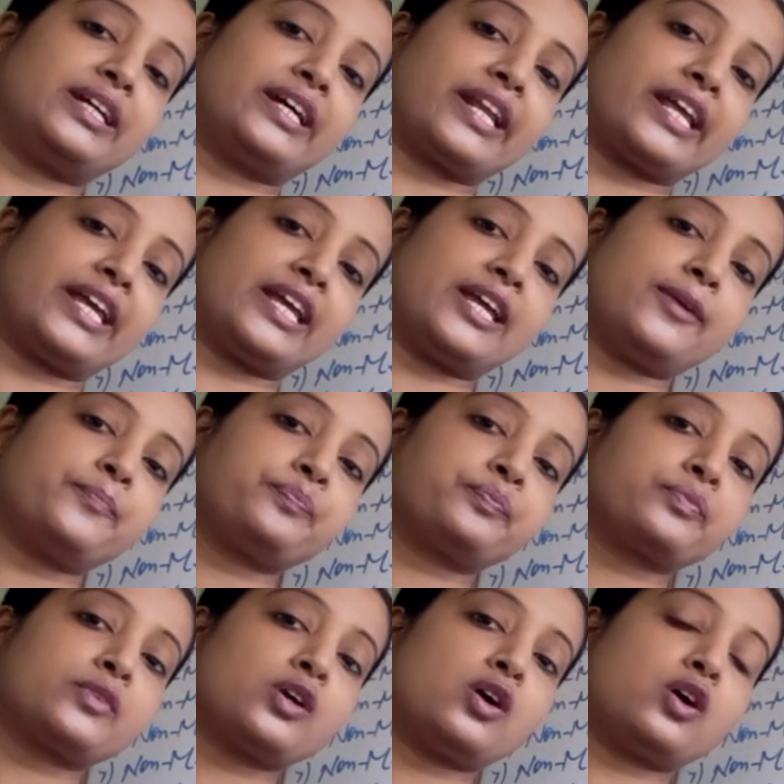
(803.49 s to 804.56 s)
grey
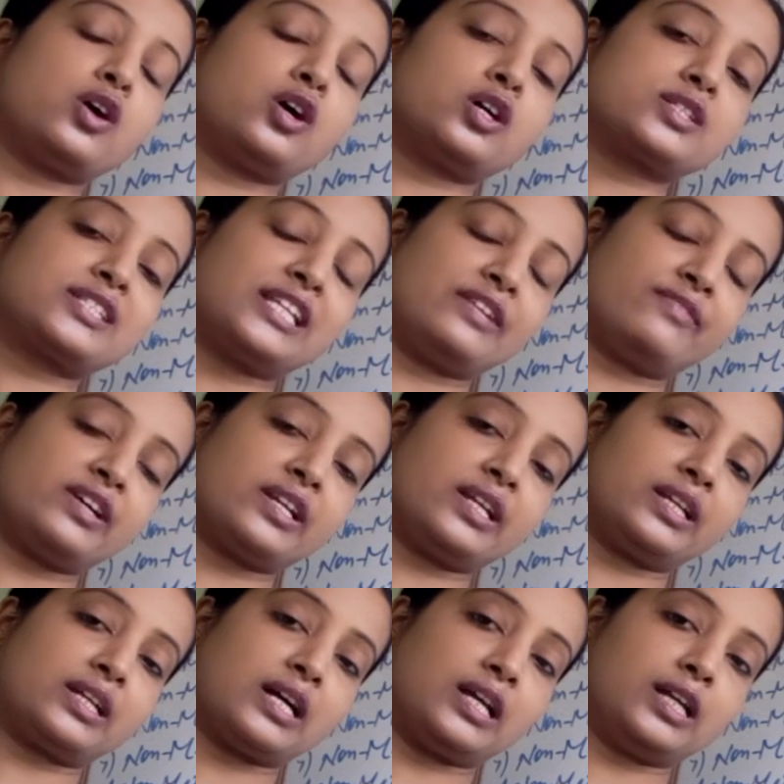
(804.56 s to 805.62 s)
or silver
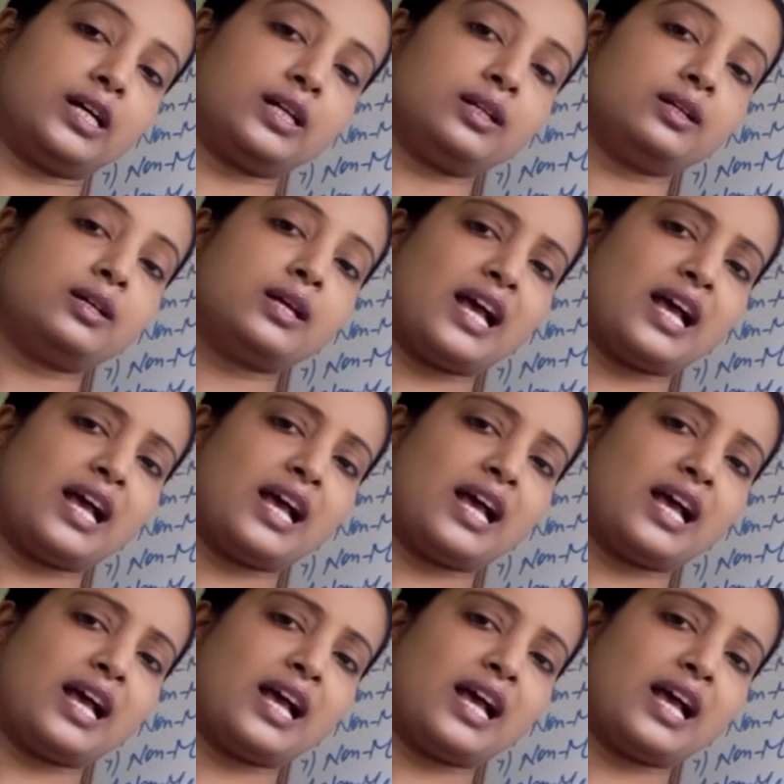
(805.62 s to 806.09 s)
in color,